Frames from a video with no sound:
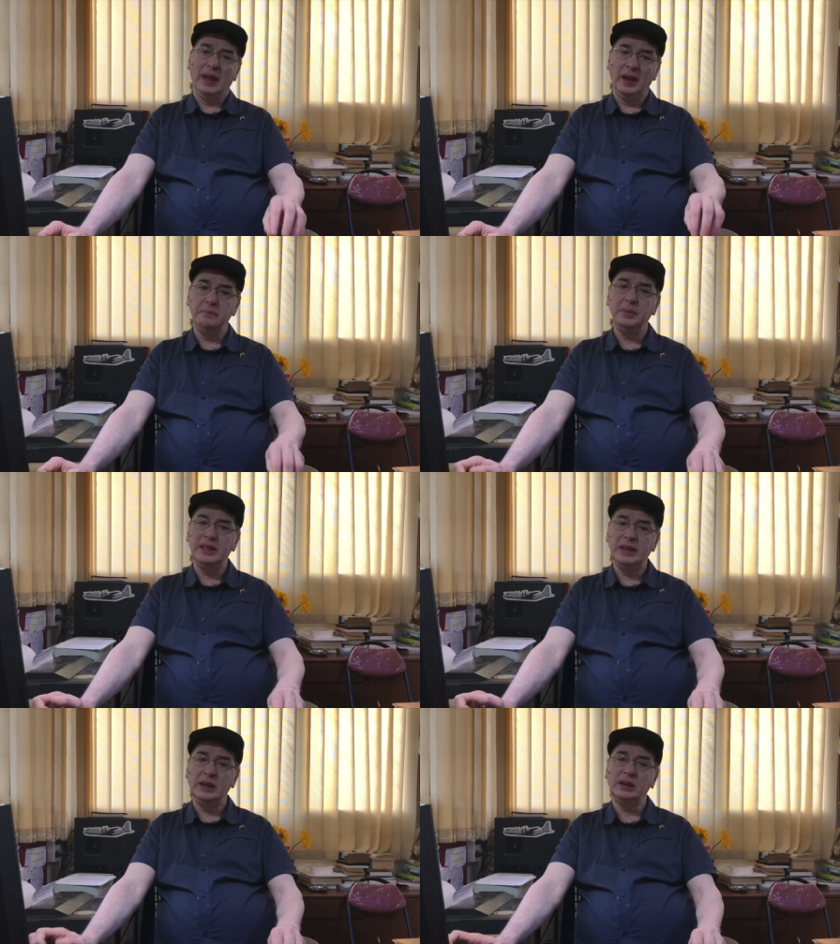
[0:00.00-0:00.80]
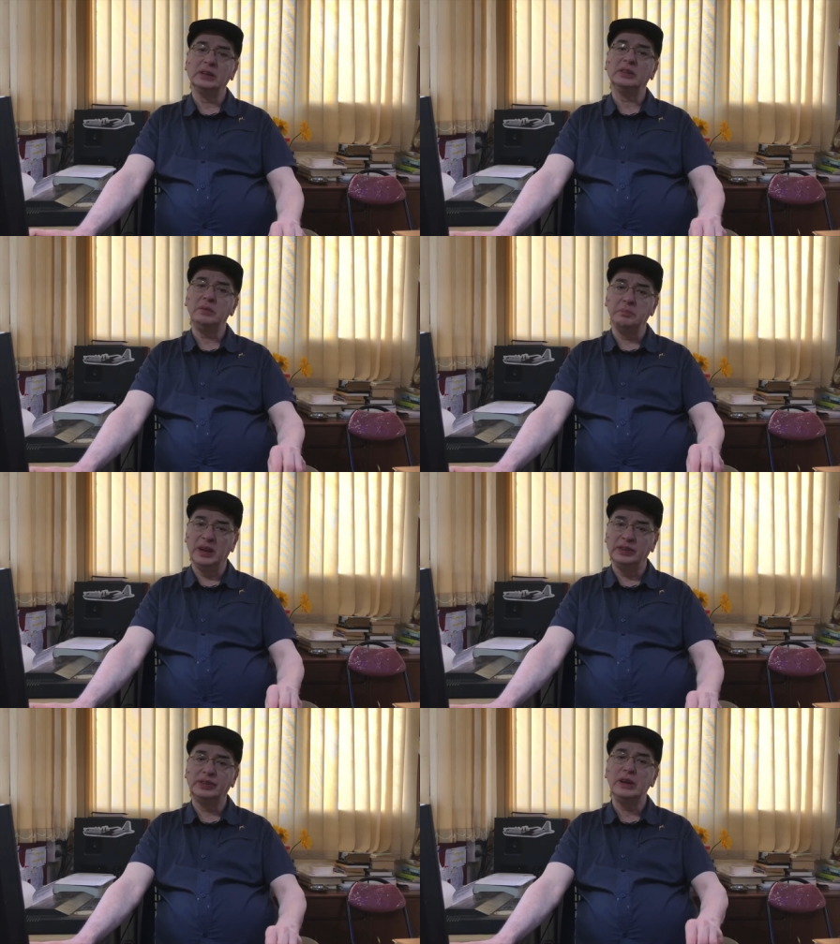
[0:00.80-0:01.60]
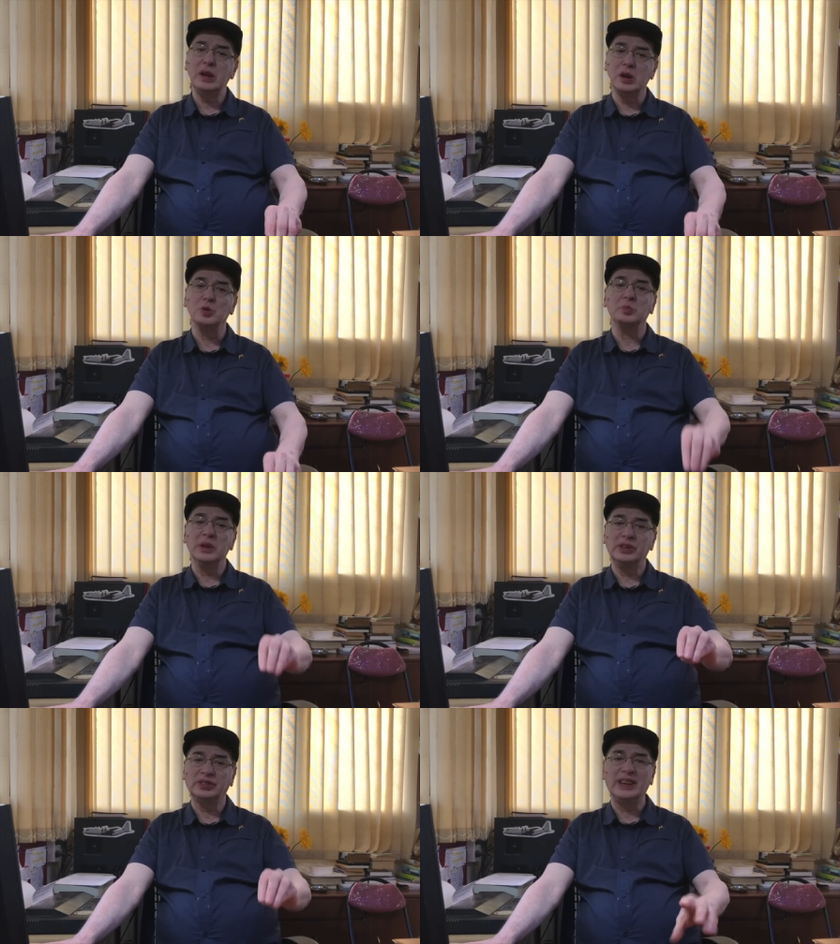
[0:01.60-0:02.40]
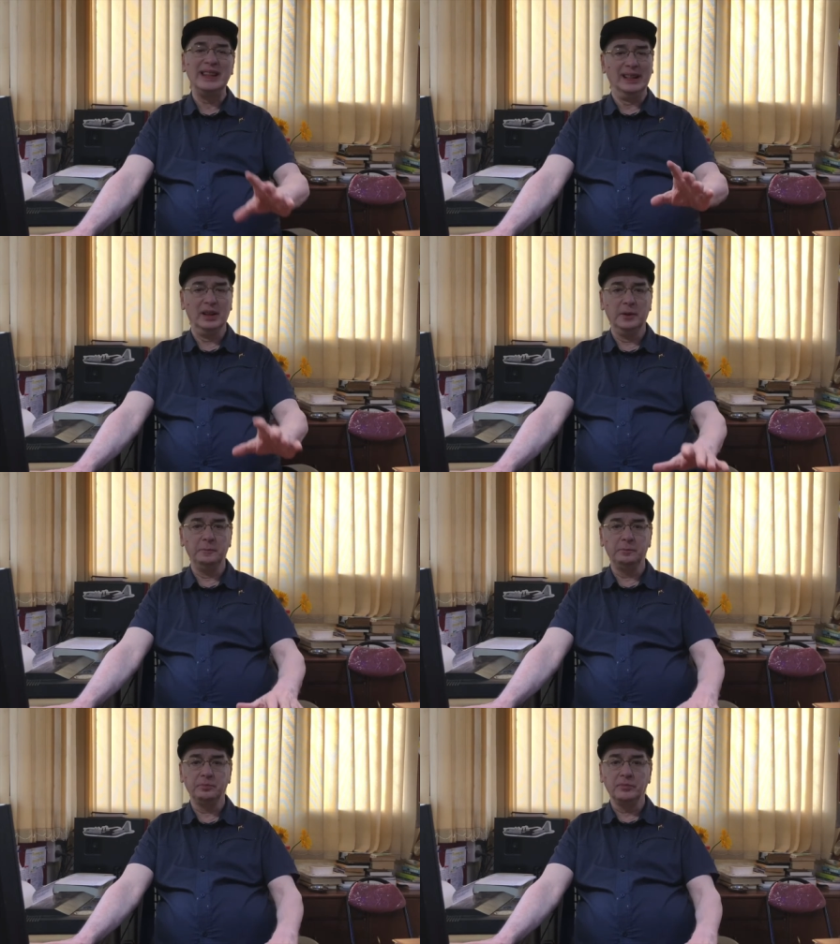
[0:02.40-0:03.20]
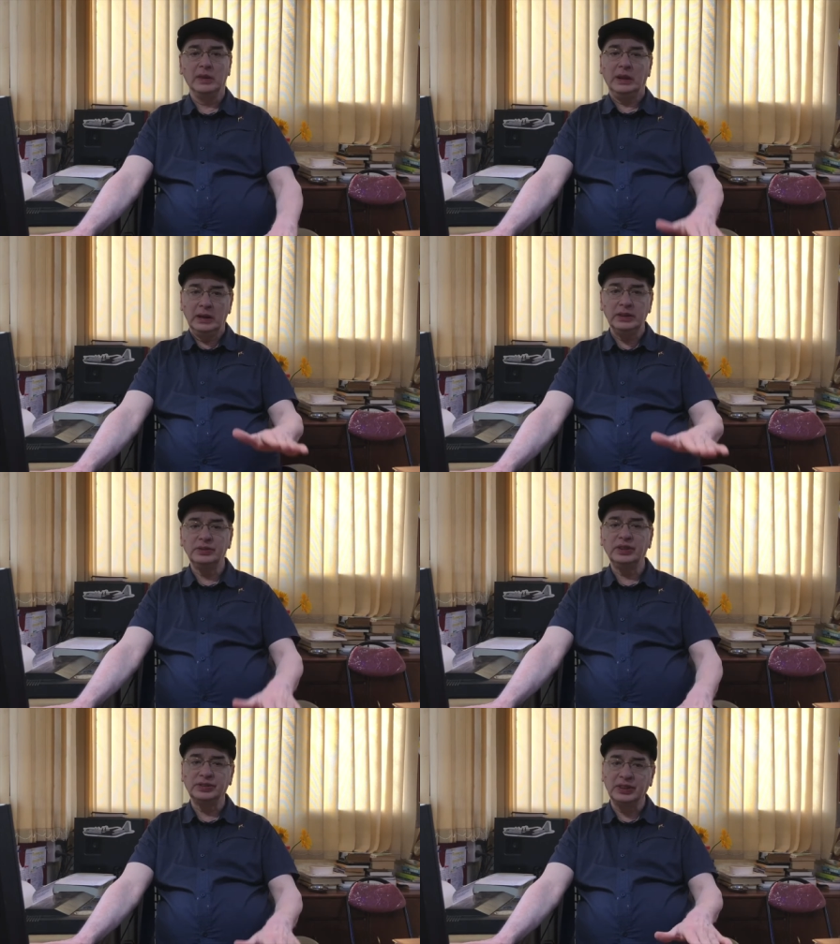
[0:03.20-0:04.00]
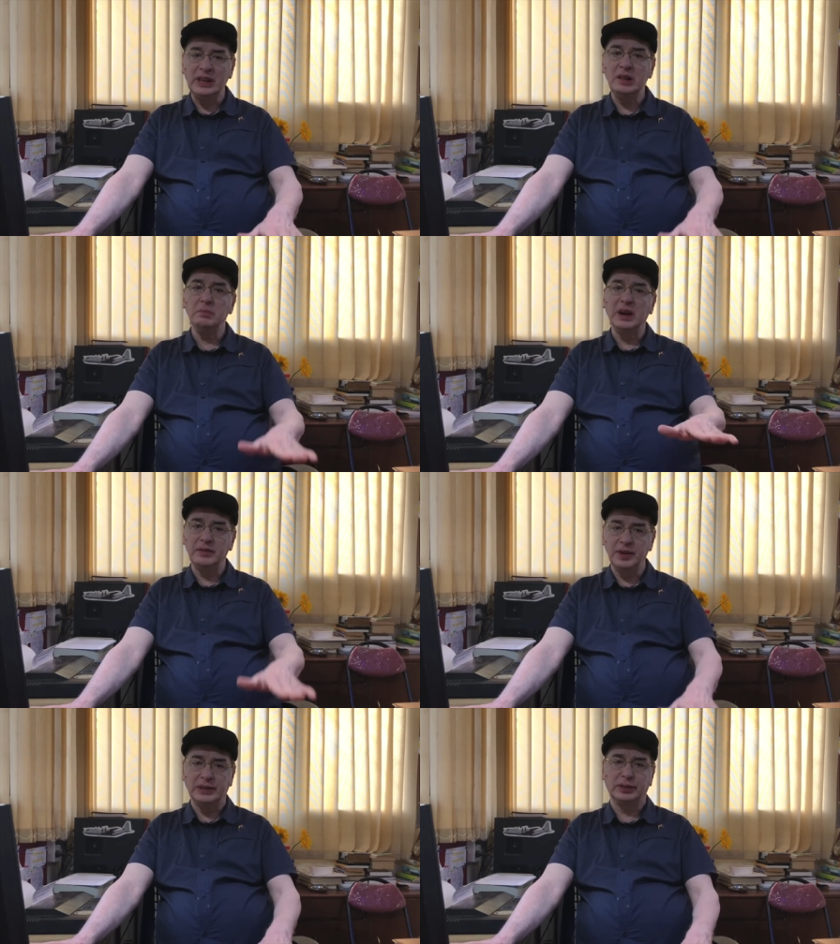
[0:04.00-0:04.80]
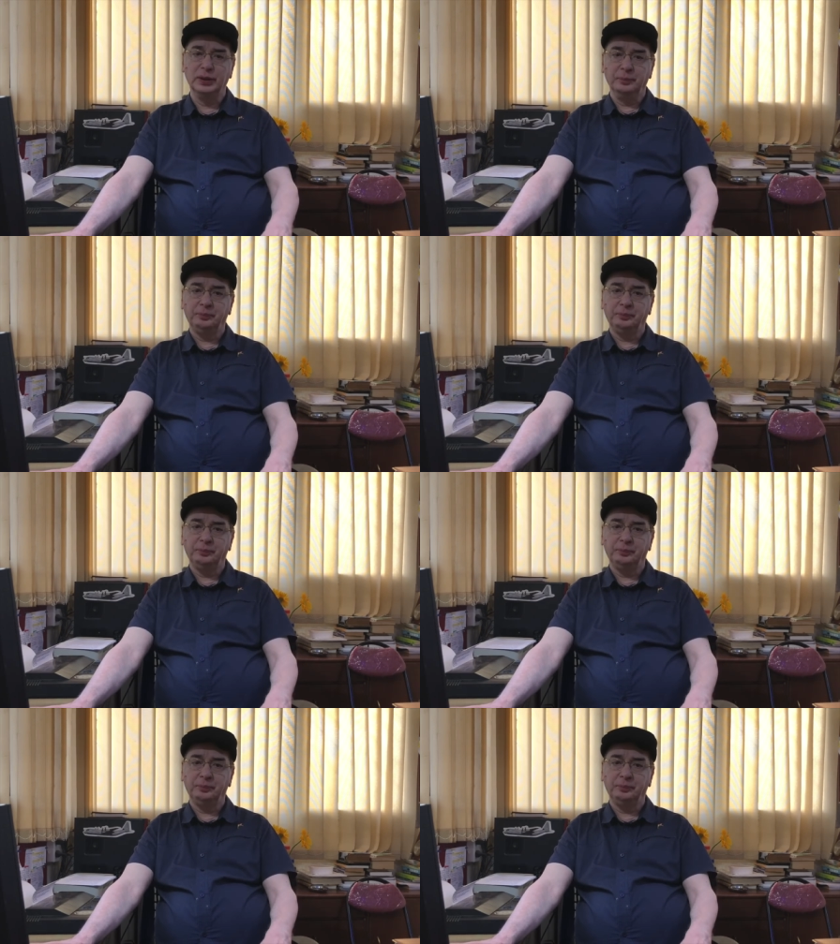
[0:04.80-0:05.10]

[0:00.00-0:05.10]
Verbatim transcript: Empathy is a basic human skill. It is a skill by which,